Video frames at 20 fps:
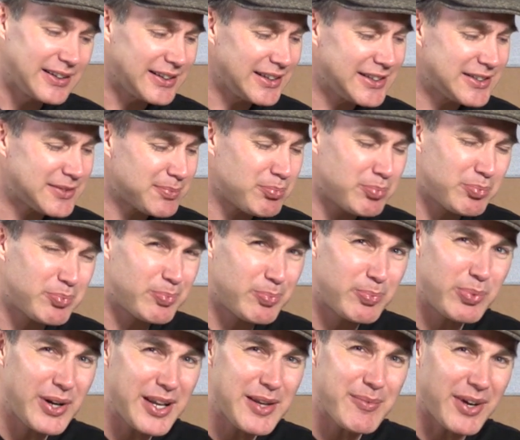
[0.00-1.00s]
is
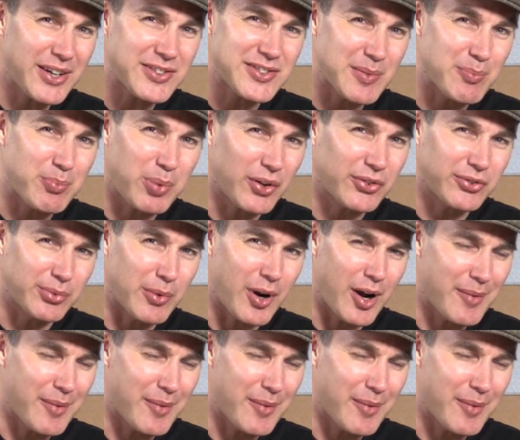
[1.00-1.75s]
pretty much impossible.